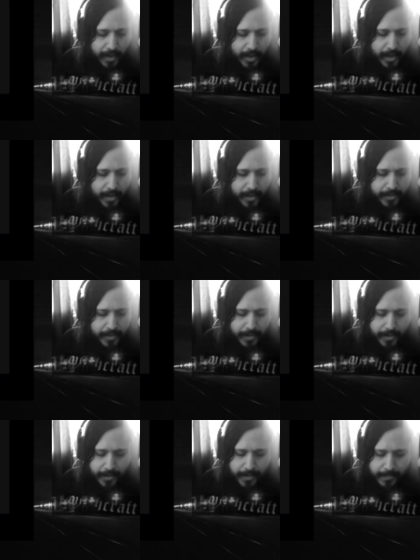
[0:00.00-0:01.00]
And
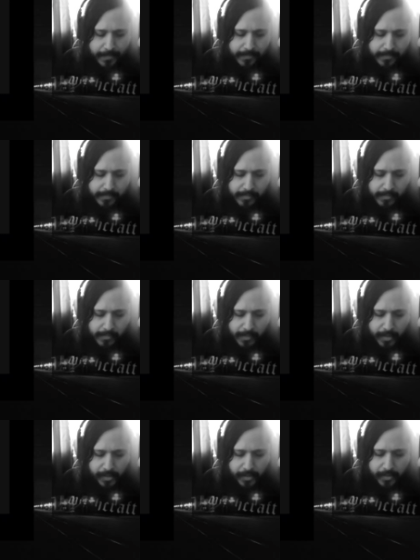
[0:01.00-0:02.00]
um,
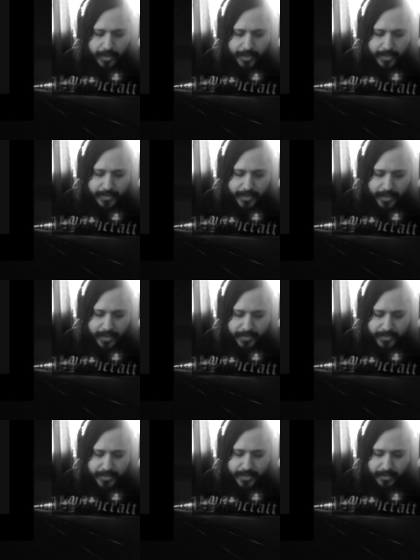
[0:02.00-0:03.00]
go ahead and
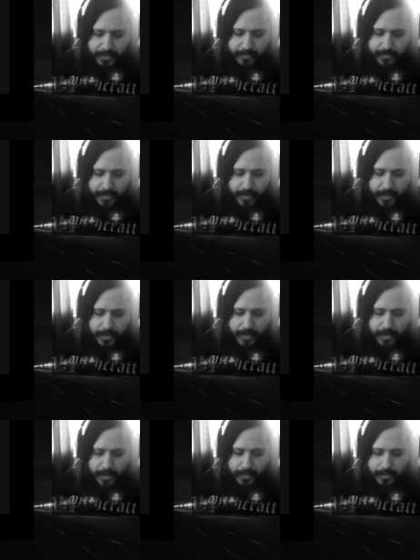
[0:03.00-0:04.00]
Tei and just tell them
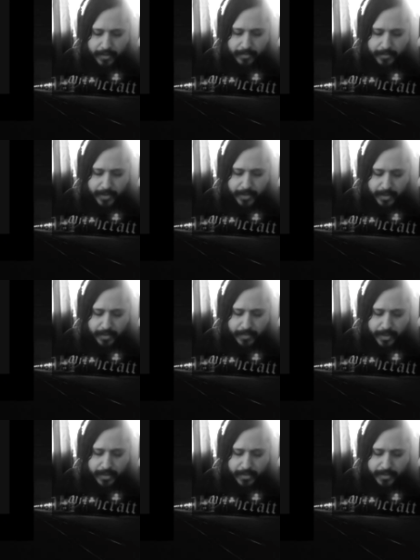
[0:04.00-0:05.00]
a little bit
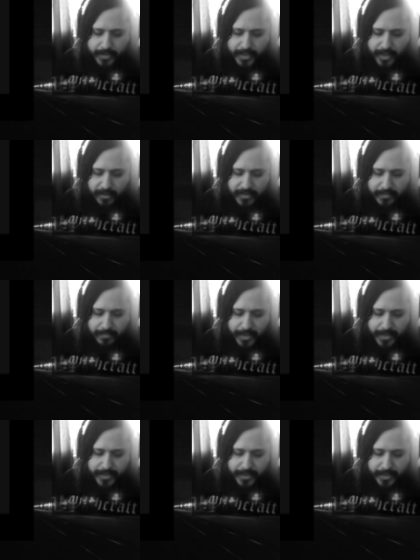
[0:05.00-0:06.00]
about yourself, some
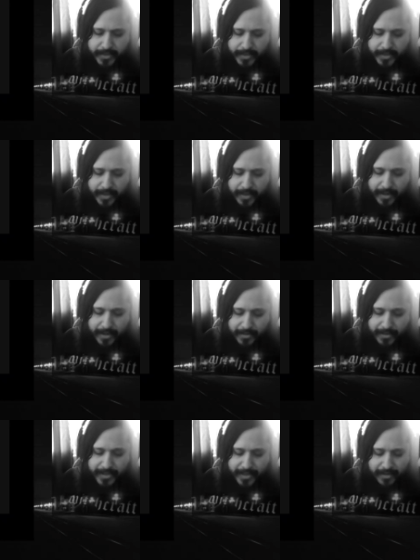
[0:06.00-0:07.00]
basics. Uh, I
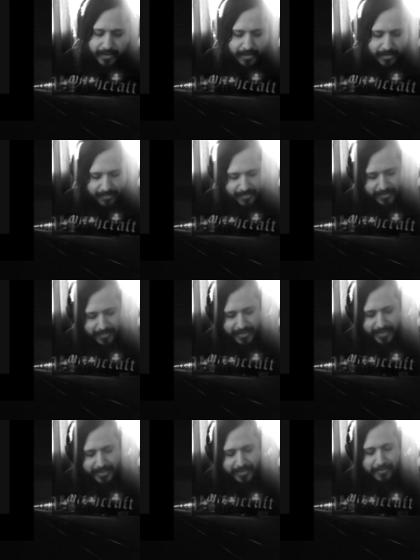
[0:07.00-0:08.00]
know that's kind of hard for
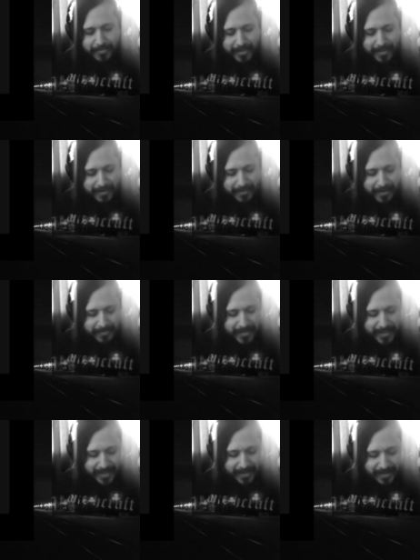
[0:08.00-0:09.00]
Zoids to do, but you know what
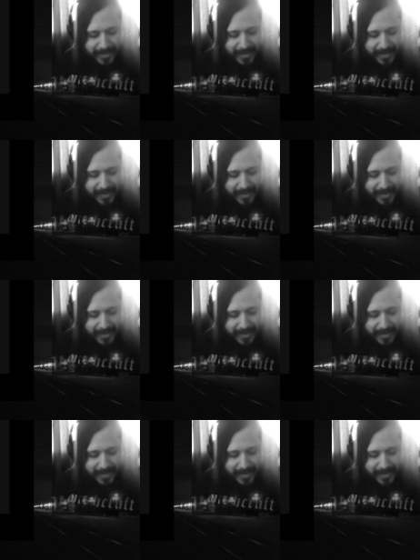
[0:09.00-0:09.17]
I'm saying.